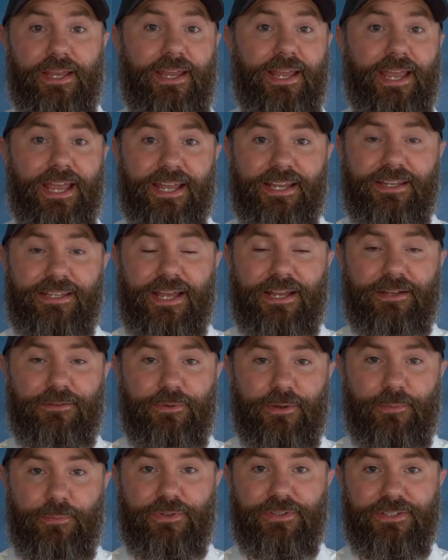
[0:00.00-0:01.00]
And yes,
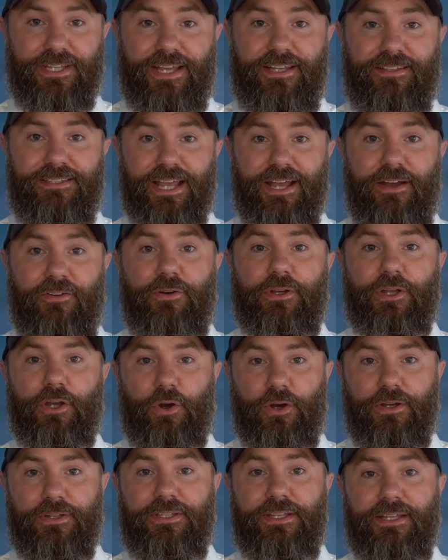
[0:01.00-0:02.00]
people say it's actually
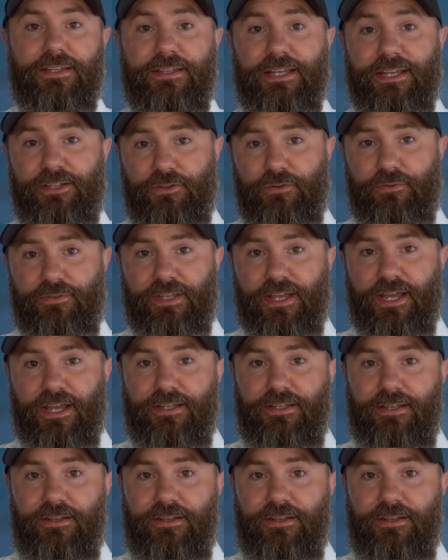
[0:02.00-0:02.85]
haunted. Then you've got